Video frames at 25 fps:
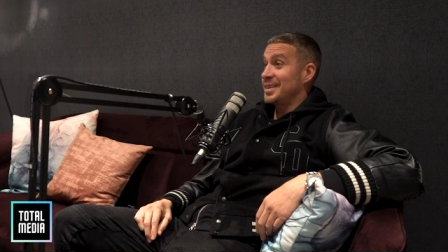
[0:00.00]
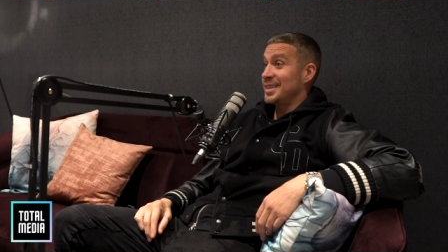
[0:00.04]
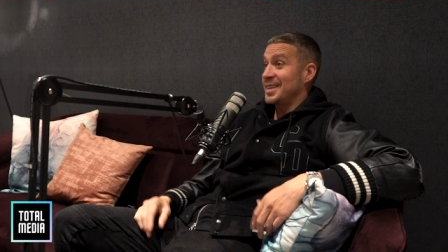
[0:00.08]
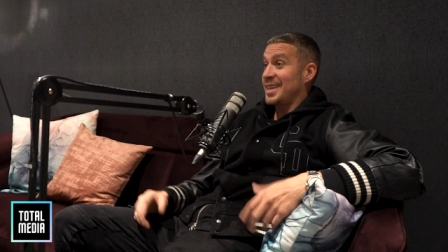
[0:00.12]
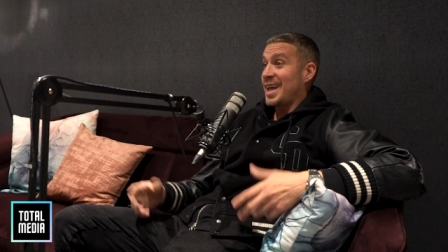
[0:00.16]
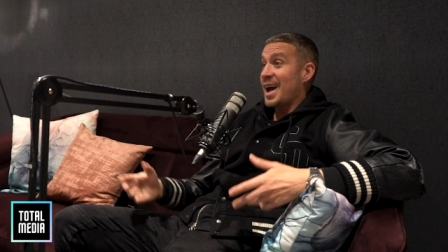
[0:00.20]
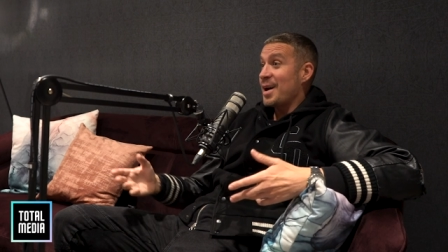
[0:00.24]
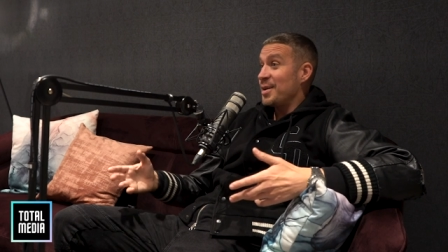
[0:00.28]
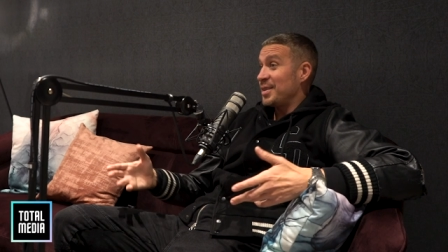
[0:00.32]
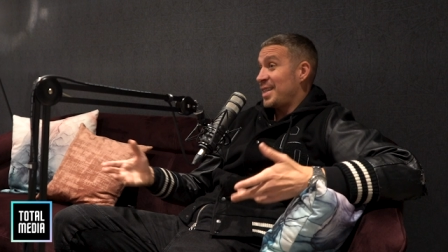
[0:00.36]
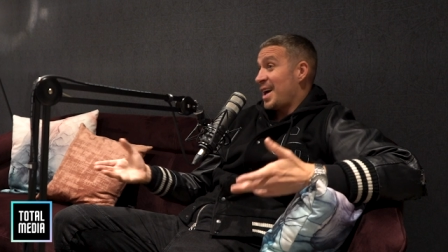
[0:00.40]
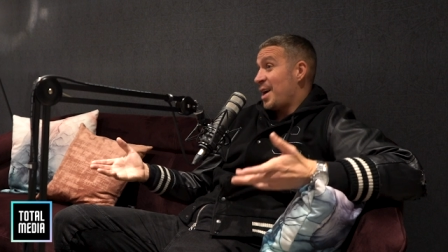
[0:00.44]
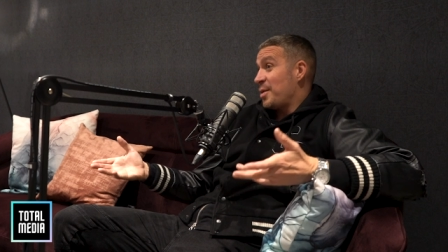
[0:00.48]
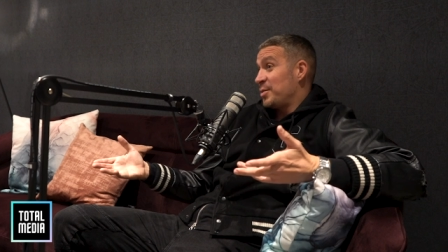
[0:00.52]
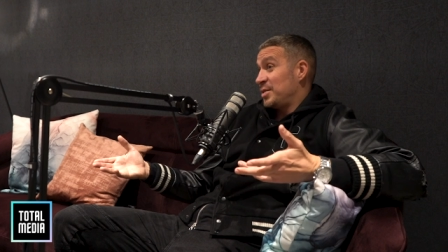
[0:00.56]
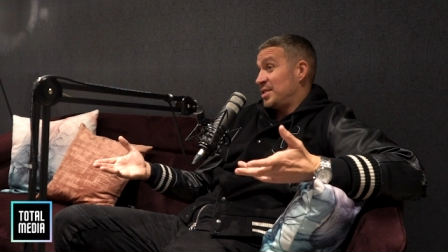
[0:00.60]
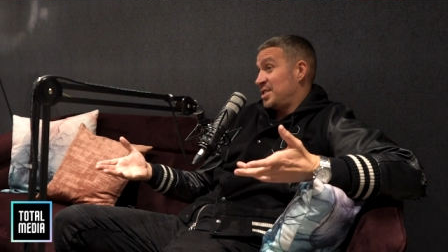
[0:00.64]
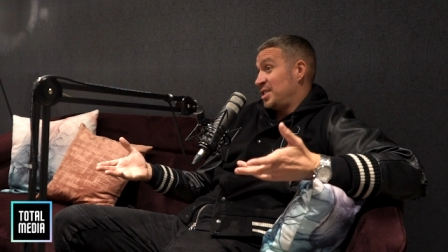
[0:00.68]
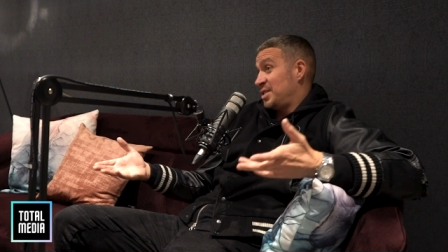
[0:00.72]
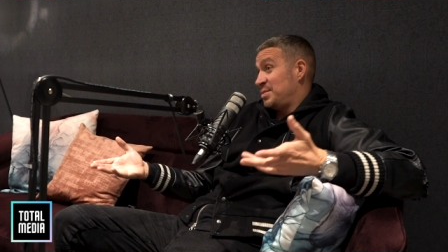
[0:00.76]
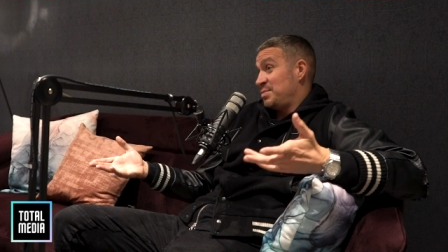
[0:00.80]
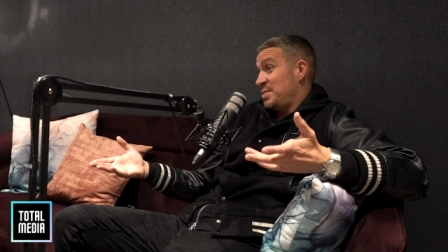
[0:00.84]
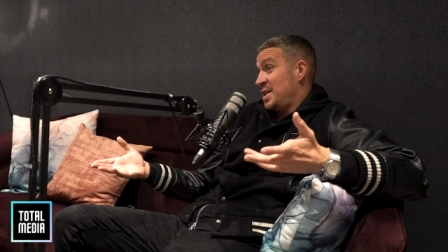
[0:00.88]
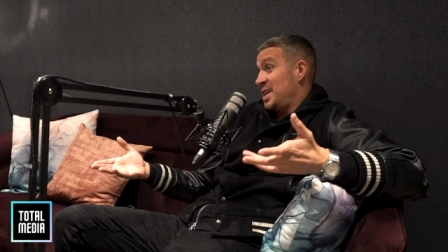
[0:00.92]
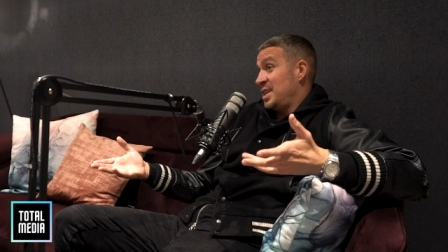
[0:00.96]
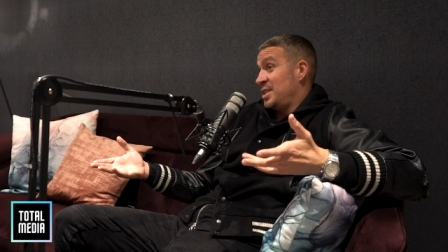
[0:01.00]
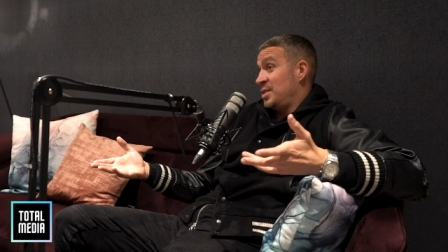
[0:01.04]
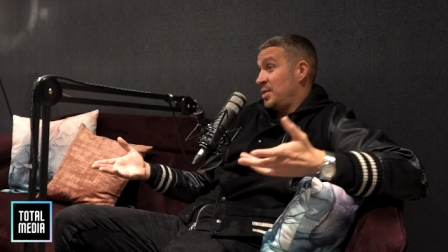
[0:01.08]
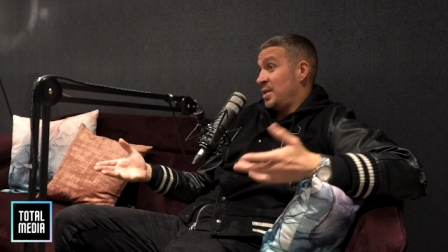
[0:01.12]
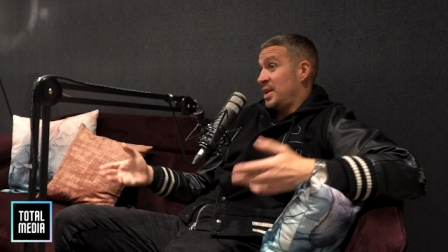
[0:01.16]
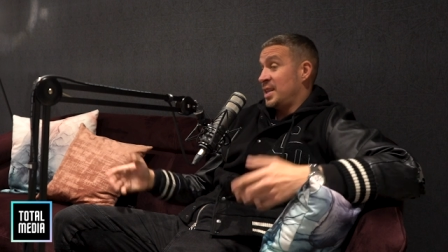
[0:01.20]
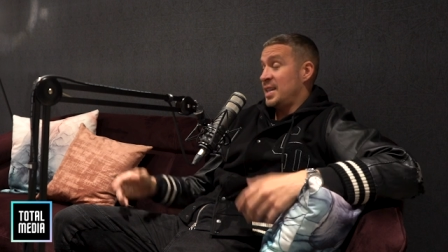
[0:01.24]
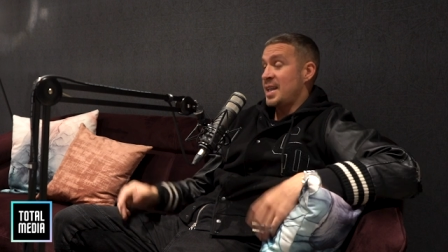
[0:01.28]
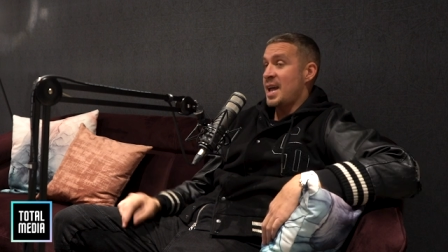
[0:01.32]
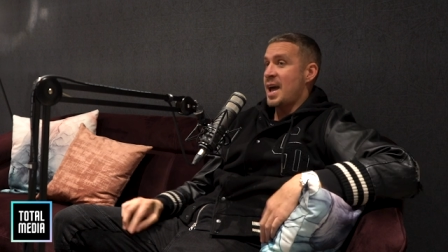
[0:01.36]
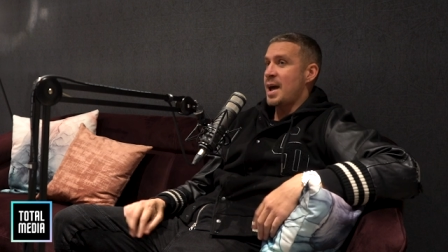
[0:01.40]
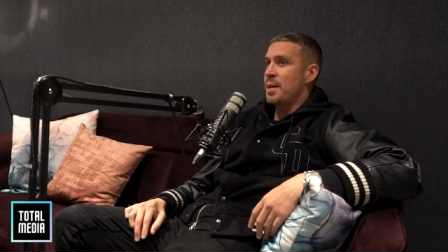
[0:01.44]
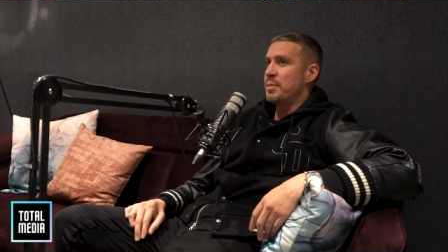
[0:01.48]
That that was just me
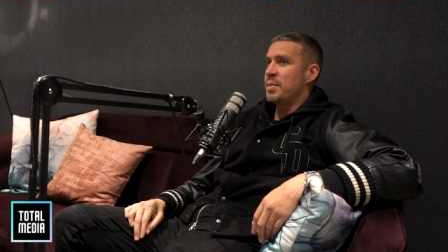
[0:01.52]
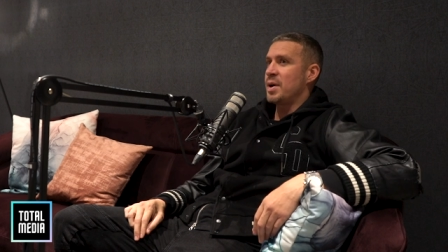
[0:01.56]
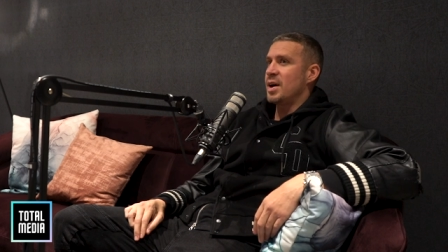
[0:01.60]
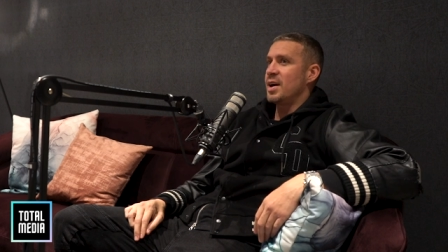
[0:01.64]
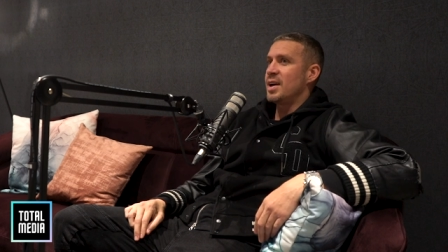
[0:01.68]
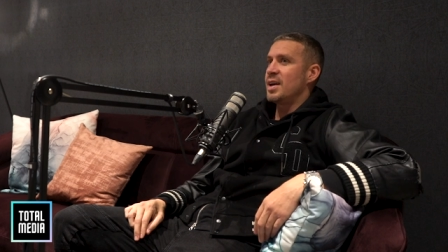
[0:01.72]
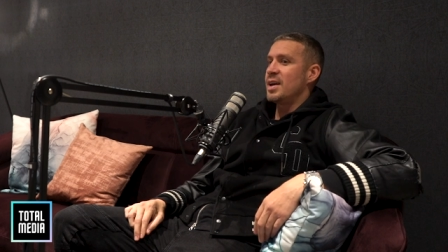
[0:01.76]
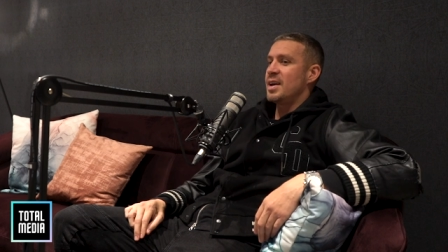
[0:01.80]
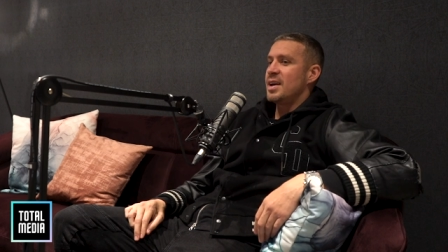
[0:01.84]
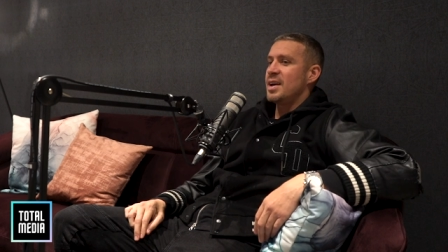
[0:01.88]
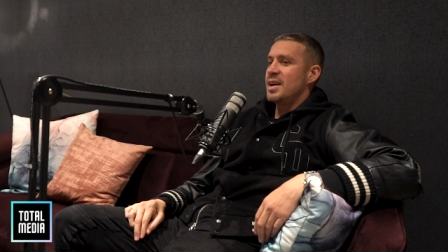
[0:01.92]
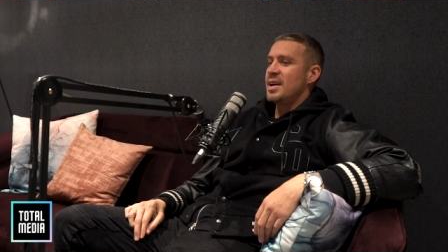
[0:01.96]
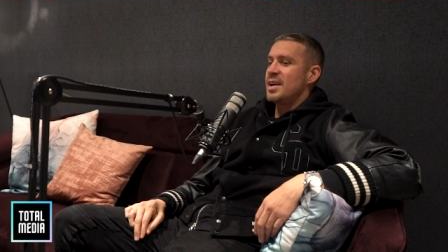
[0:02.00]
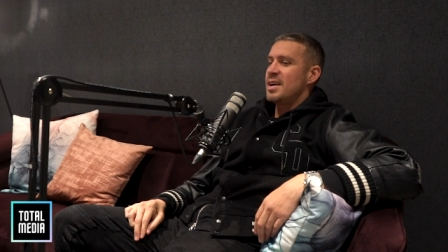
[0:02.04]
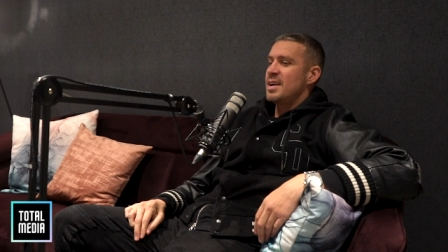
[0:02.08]
doing that. But yeah.